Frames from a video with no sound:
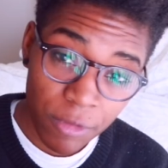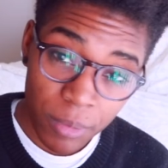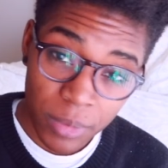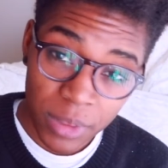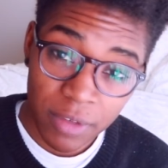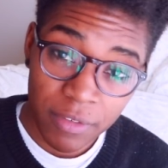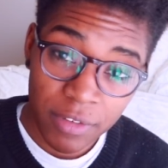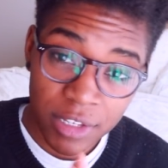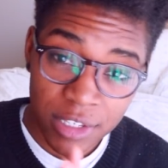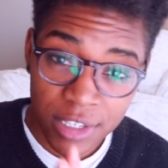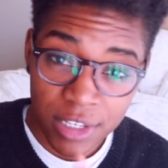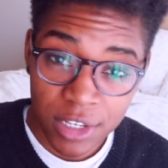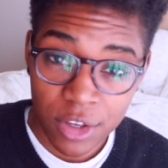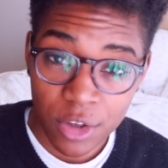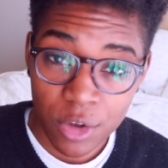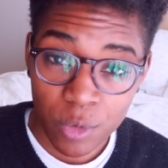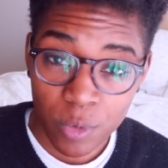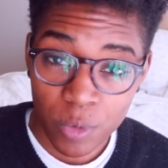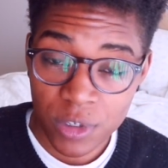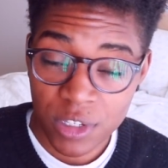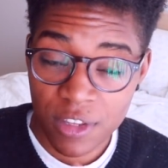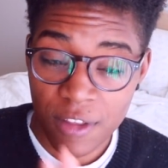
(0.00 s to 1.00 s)
from Living
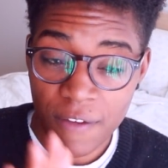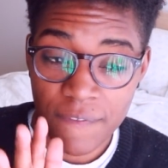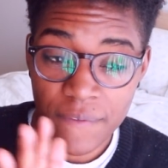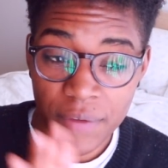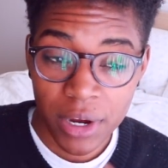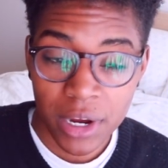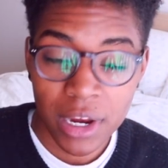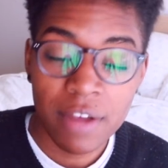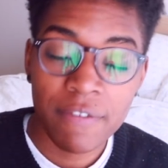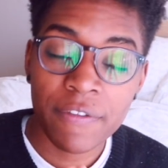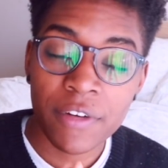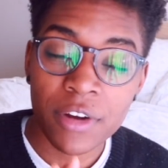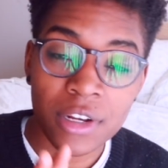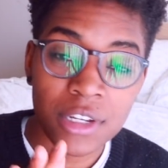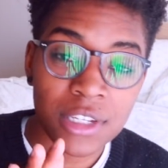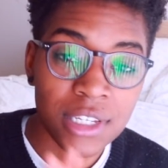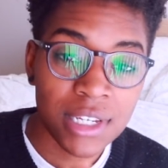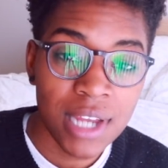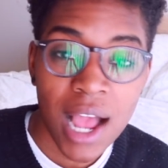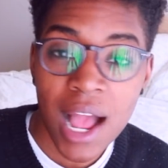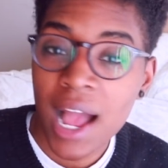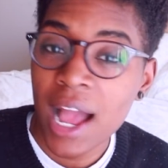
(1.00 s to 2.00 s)
Single was the very
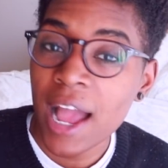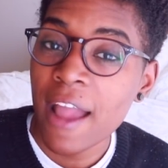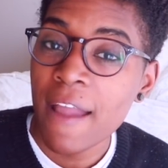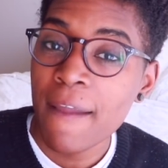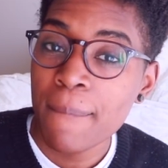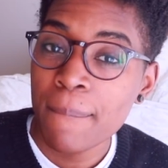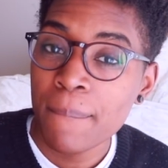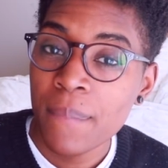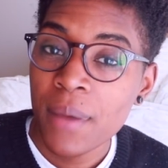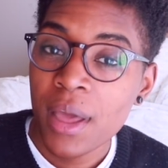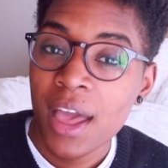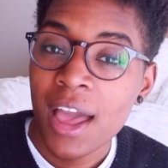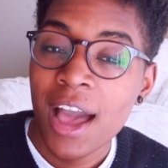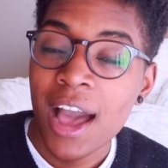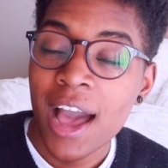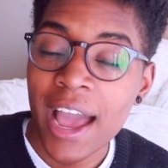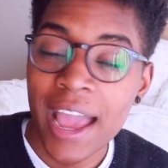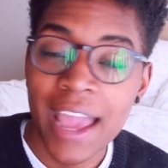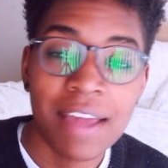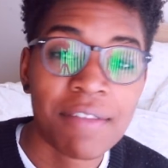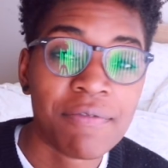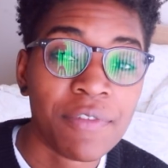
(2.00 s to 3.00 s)
first time
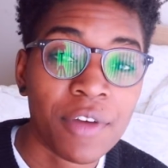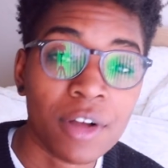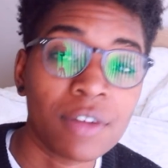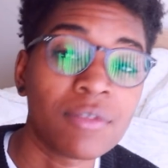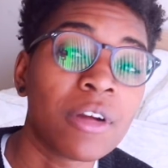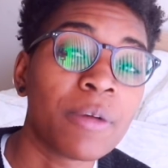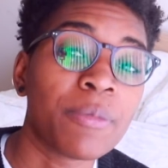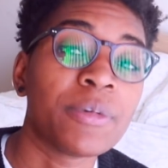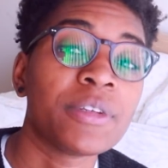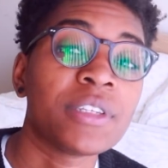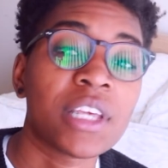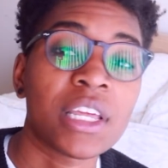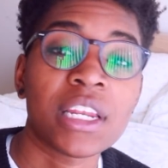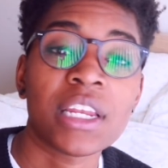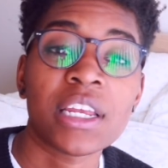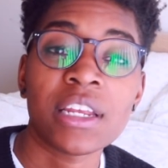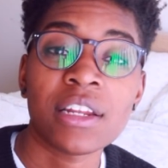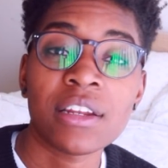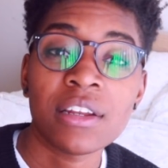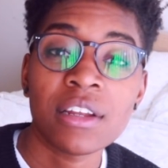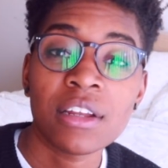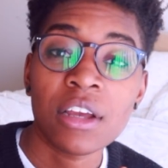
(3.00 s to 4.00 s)
I had felt
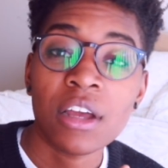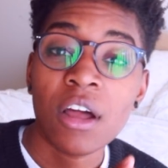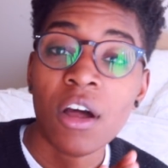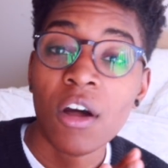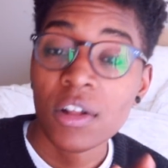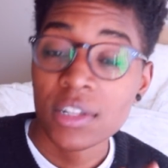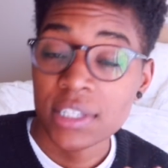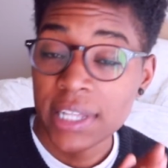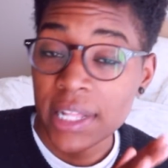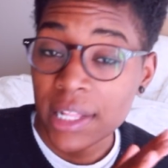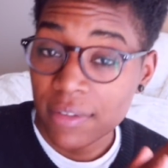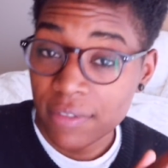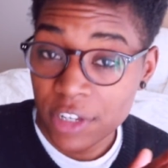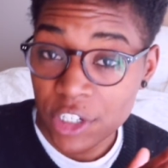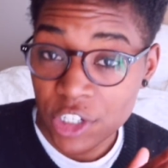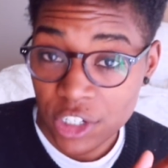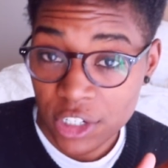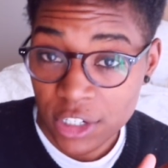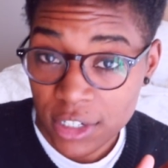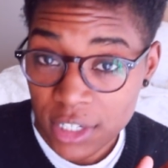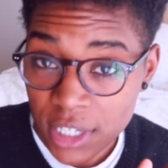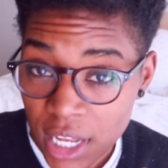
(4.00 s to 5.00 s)
represented on
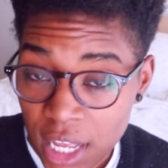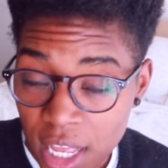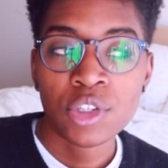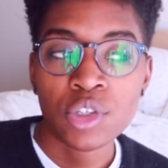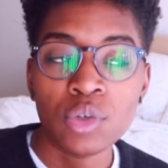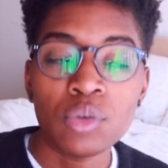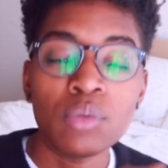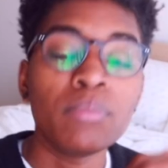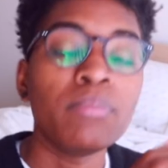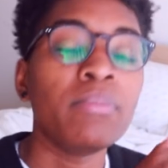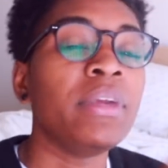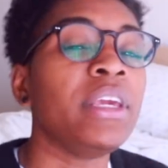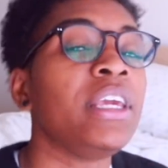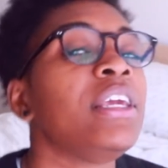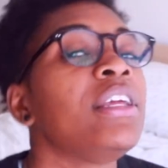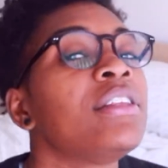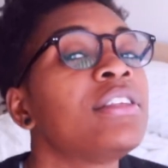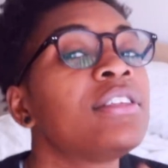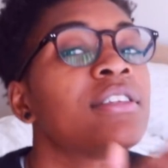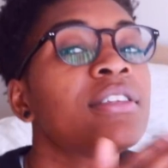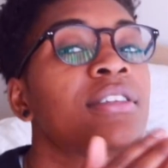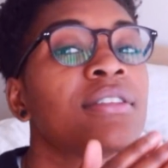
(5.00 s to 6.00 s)
television. To
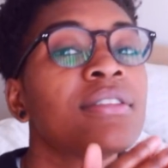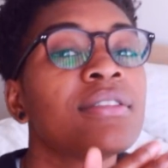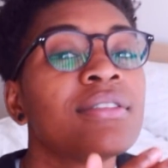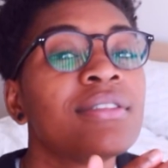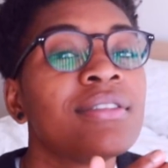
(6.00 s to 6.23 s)
meet